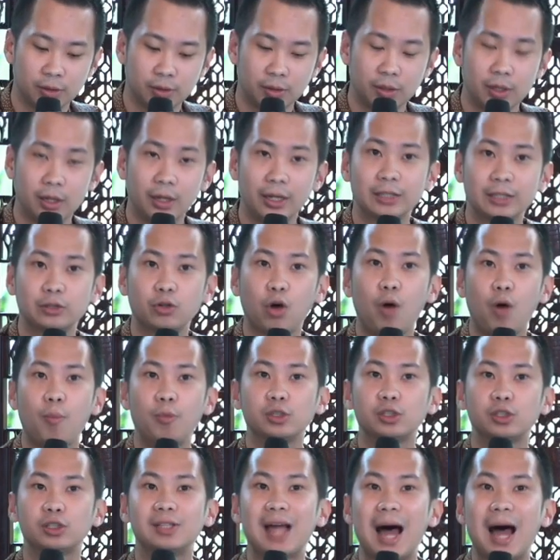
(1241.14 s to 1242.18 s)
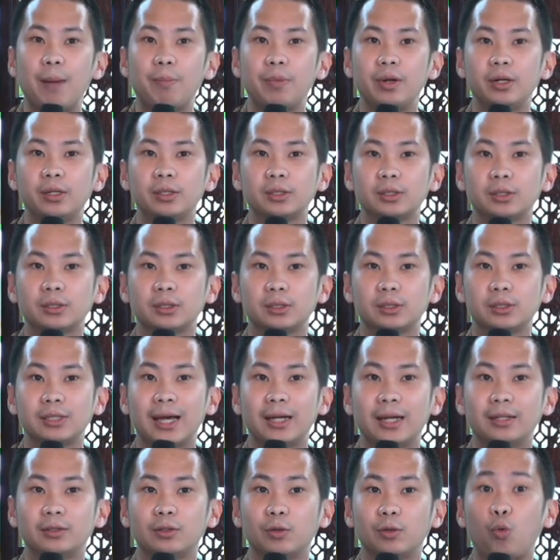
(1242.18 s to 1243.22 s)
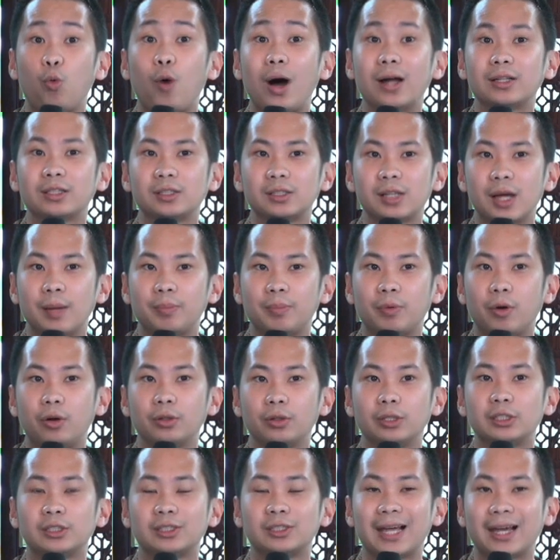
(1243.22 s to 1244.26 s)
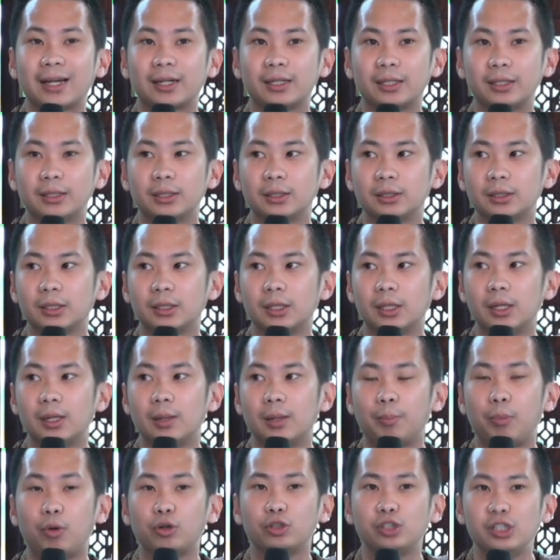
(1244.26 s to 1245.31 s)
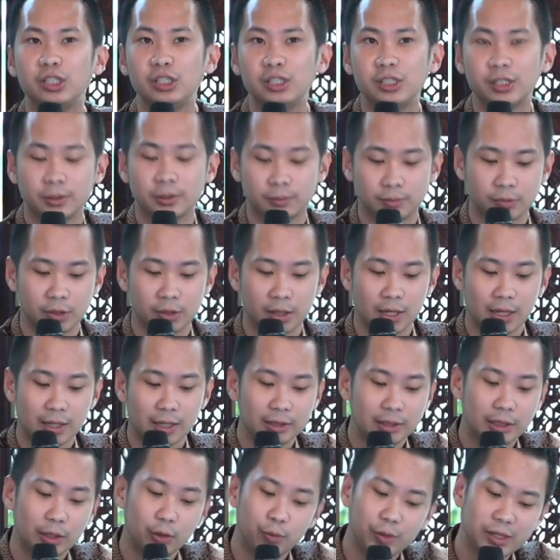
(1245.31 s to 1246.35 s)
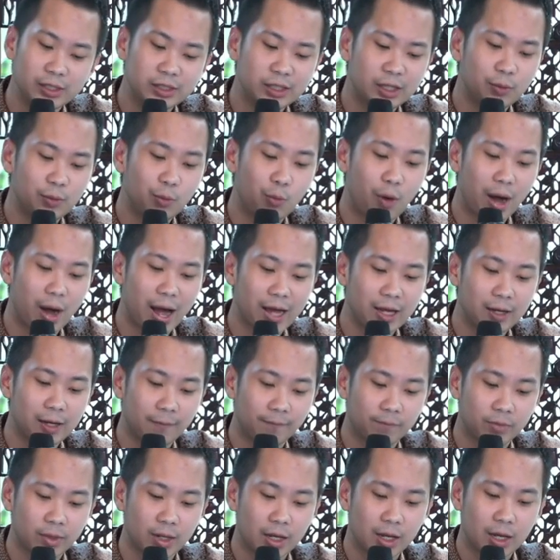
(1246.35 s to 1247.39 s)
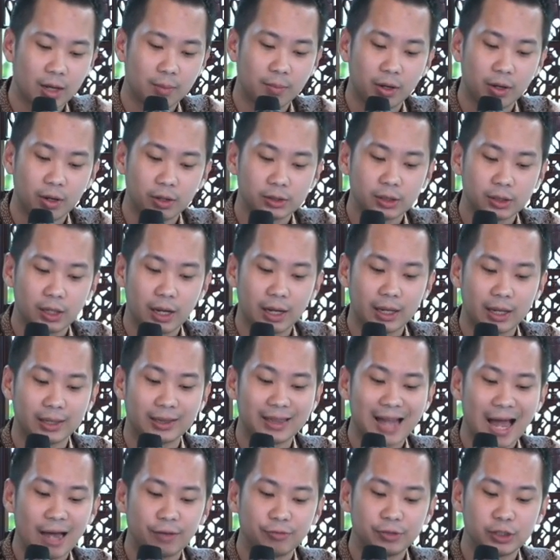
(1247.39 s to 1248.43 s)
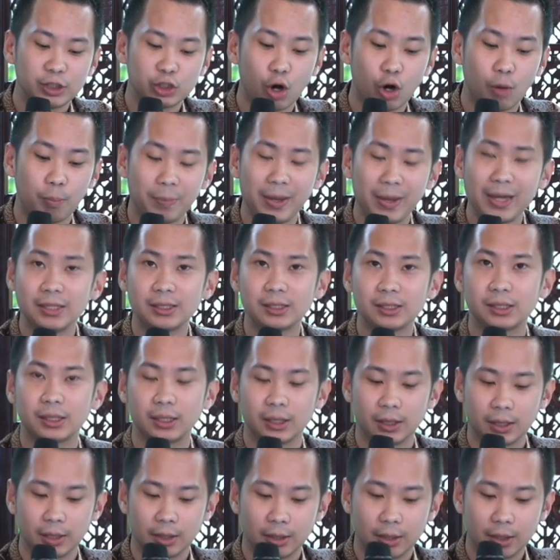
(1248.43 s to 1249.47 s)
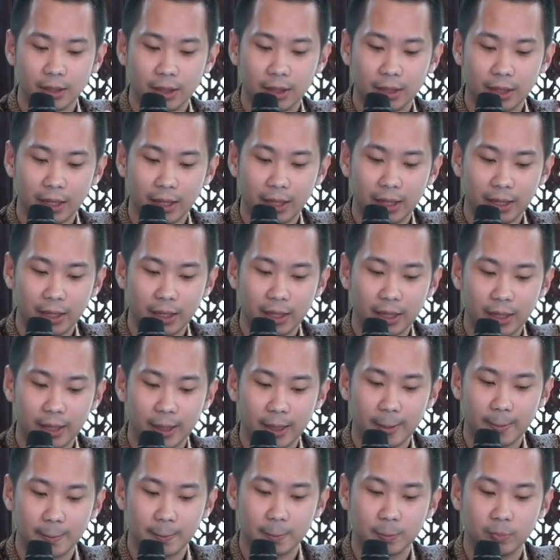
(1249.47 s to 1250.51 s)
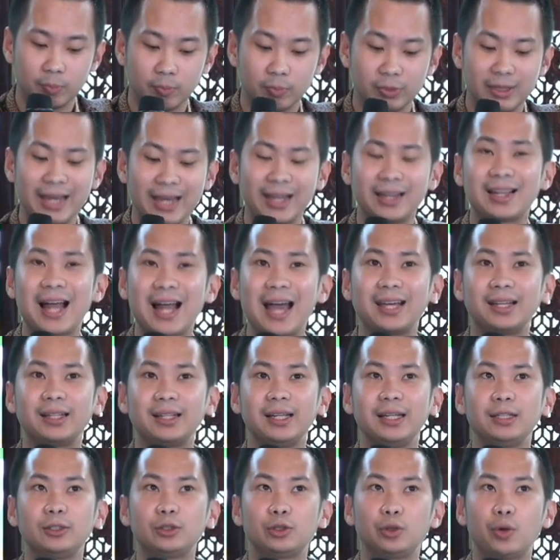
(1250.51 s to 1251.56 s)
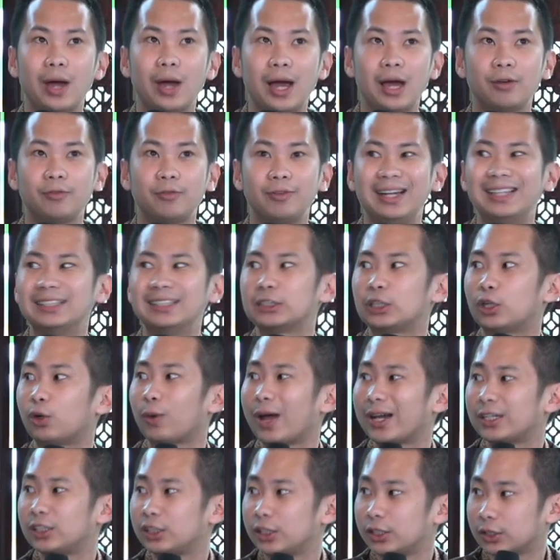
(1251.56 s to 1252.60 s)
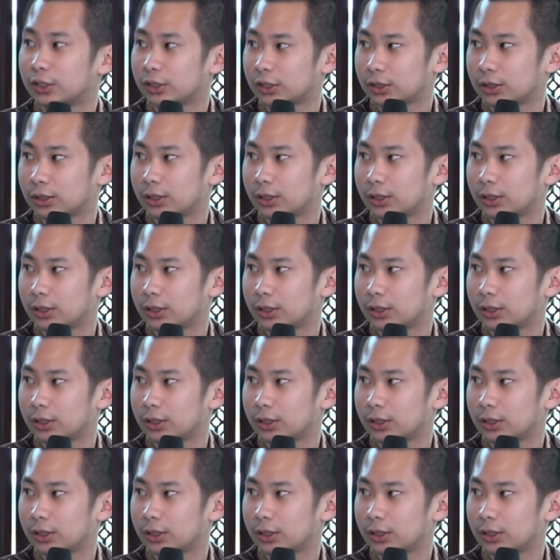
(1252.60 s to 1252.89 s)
It's almost doubles than WhatsApp or the second position. The reason why, because live shoppings, they likely to have interactions